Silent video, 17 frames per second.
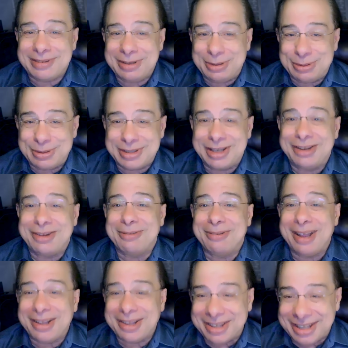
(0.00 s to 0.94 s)
used
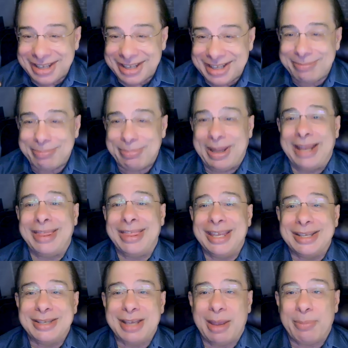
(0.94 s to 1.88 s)
incorrectly bad
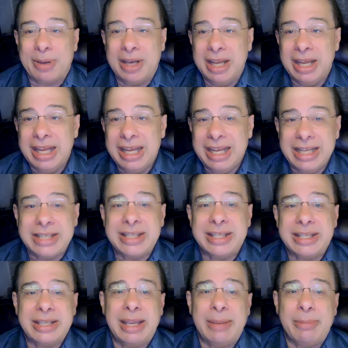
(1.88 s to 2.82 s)
things happen it's
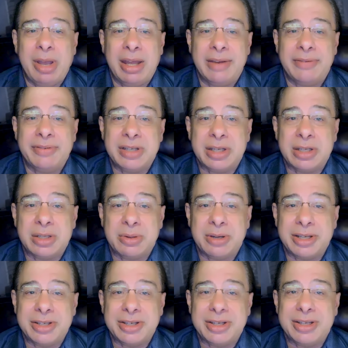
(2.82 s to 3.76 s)
the same kind of
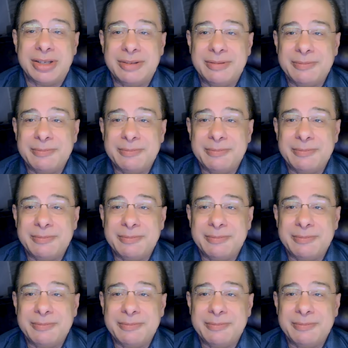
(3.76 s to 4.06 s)
situation